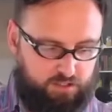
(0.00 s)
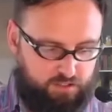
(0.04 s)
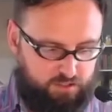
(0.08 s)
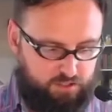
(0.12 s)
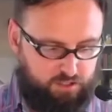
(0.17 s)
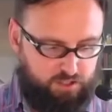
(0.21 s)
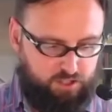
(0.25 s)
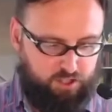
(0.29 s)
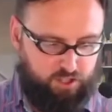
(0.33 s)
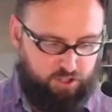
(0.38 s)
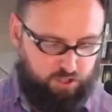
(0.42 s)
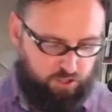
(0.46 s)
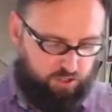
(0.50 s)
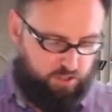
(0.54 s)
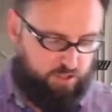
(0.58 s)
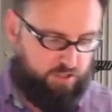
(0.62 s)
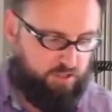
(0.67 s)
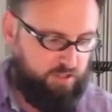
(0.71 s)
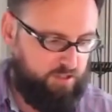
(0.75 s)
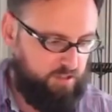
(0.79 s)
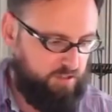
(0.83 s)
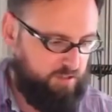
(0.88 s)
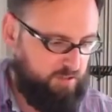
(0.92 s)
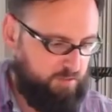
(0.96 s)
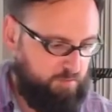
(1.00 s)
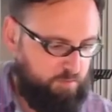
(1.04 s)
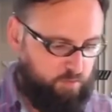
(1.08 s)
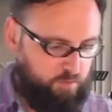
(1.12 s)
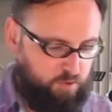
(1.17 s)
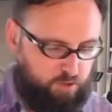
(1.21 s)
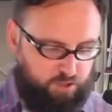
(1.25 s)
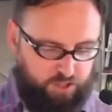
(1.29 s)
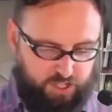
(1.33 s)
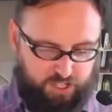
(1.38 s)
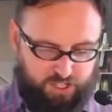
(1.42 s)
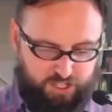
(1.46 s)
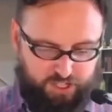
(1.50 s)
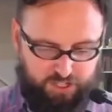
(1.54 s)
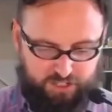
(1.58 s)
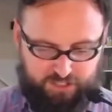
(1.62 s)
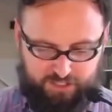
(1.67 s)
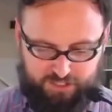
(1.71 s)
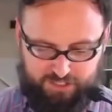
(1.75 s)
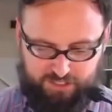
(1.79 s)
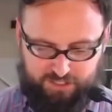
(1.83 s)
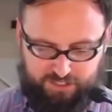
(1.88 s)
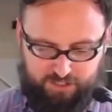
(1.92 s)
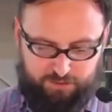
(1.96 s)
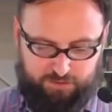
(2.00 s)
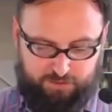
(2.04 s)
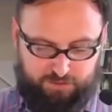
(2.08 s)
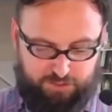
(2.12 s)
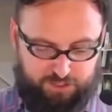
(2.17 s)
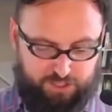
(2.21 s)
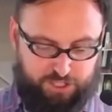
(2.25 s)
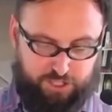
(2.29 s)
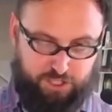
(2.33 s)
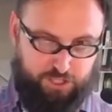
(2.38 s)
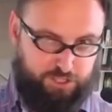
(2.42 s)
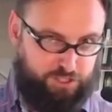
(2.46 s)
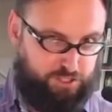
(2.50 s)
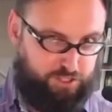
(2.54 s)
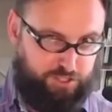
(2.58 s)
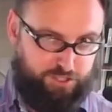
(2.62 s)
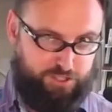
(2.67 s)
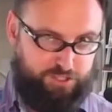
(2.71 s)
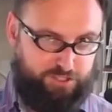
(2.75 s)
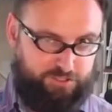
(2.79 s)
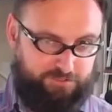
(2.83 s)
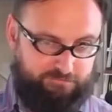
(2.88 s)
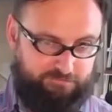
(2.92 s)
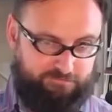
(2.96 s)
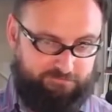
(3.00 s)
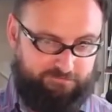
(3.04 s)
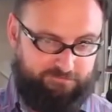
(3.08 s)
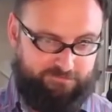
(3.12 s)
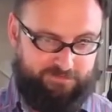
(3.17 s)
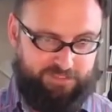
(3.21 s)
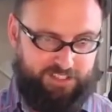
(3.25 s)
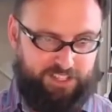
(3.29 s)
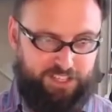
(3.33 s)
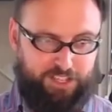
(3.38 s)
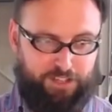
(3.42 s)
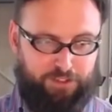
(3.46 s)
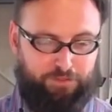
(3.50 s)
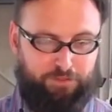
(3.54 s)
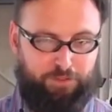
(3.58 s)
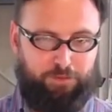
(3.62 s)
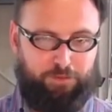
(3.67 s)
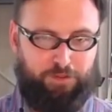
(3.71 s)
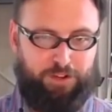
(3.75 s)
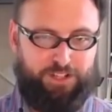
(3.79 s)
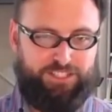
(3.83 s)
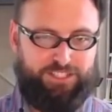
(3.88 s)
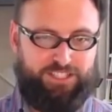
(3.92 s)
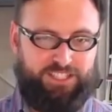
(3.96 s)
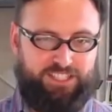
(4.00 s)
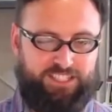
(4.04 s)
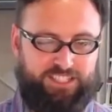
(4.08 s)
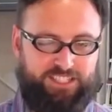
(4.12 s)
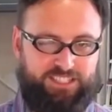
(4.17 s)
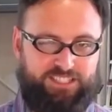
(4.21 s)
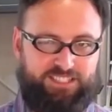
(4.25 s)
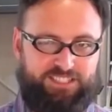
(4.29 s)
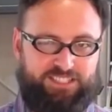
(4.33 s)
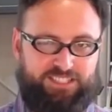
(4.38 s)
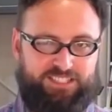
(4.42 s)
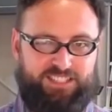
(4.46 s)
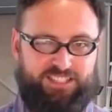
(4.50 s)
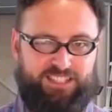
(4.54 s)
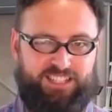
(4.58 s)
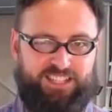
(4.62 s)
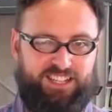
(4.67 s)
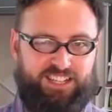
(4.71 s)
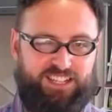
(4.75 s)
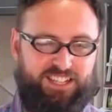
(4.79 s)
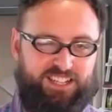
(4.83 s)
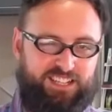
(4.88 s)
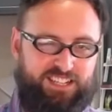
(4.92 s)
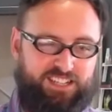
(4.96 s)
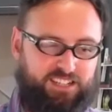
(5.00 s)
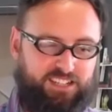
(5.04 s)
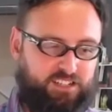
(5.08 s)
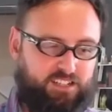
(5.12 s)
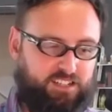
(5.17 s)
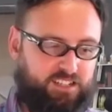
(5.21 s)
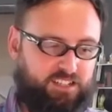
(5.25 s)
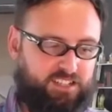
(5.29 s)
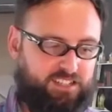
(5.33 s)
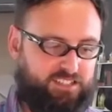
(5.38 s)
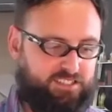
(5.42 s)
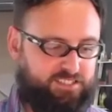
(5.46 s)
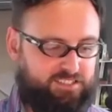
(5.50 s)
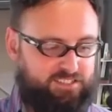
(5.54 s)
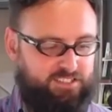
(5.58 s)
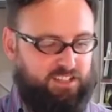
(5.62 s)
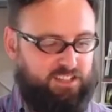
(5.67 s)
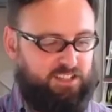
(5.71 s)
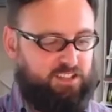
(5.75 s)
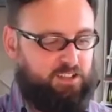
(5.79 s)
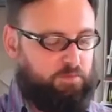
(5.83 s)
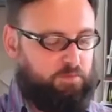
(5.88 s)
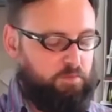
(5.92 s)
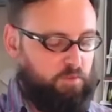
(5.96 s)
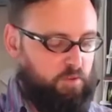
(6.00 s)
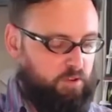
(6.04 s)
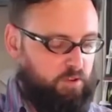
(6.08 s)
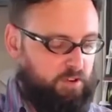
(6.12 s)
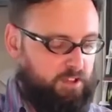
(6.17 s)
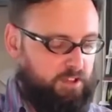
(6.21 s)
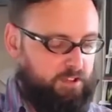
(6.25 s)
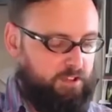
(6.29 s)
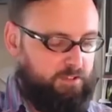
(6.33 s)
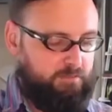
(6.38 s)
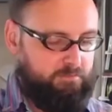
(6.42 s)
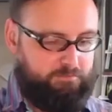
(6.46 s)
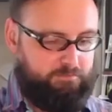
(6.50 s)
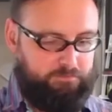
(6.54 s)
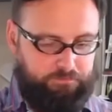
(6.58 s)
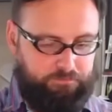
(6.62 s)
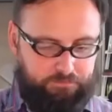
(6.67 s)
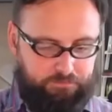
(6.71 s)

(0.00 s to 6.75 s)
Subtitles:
Good morning, church. If you're watching this, it's Sunday morning,